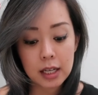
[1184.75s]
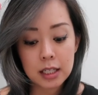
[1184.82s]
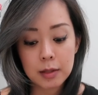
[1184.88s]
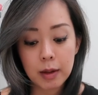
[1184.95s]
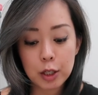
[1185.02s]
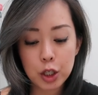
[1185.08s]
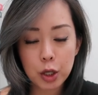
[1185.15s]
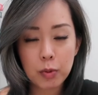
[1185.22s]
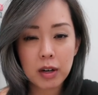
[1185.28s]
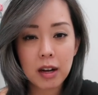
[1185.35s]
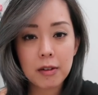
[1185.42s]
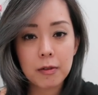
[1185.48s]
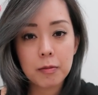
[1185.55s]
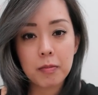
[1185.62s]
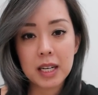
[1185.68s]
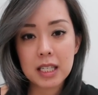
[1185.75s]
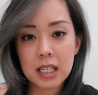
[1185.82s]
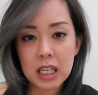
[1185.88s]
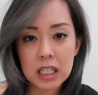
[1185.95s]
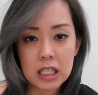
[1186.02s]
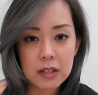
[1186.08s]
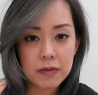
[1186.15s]
especially when I, my
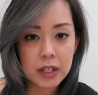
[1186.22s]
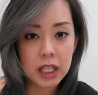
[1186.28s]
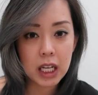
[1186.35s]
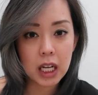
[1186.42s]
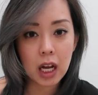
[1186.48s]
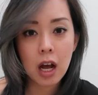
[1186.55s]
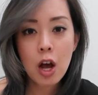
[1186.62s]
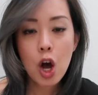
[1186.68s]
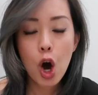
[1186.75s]
skin's feeling